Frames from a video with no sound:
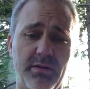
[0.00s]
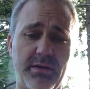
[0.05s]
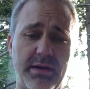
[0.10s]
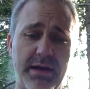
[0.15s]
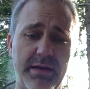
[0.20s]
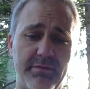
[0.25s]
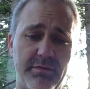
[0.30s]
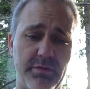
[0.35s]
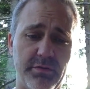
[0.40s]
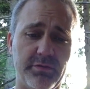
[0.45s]

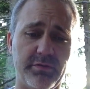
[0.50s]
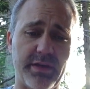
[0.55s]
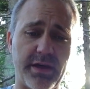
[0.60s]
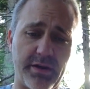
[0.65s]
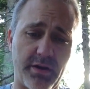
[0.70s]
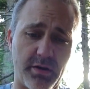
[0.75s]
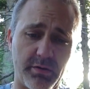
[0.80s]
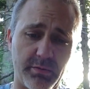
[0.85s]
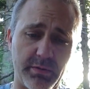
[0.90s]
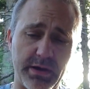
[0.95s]
I've used that
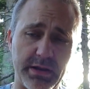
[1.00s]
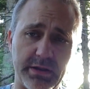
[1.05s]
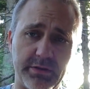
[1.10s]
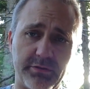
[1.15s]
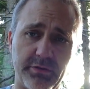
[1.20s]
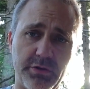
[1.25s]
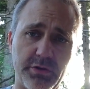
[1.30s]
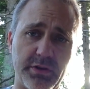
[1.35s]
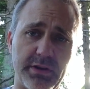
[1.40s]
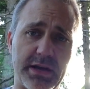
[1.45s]
already,
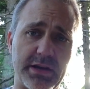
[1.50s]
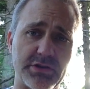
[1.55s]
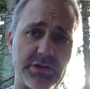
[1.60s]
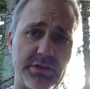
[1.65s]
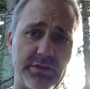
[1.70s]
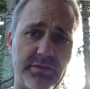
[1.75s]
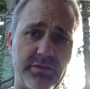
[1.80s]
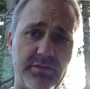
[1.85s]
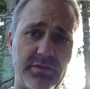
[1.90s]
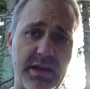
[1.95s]
so you can
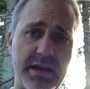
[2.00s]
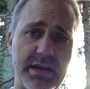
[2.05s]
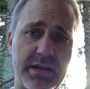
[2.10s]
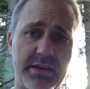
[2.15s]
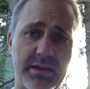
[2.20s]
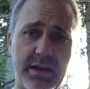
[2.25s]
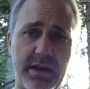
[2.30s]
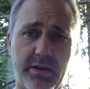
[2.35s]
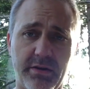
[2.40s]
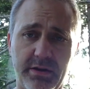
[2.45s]
actually stay
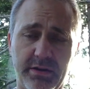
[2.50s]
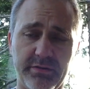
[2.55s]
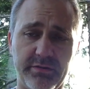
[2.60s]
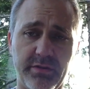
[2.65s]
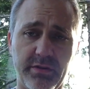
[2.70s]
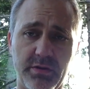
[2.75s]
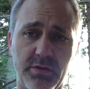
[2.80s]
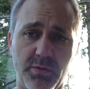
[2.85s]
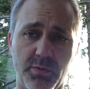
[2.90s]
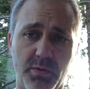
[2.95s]
in areas
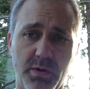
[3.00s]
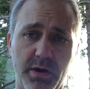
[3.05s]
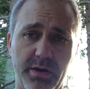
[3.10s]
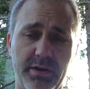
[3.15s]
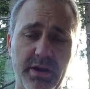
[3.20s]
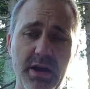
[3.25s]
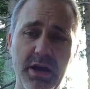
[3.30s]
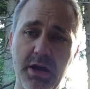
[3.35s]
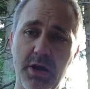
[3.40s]
that you want,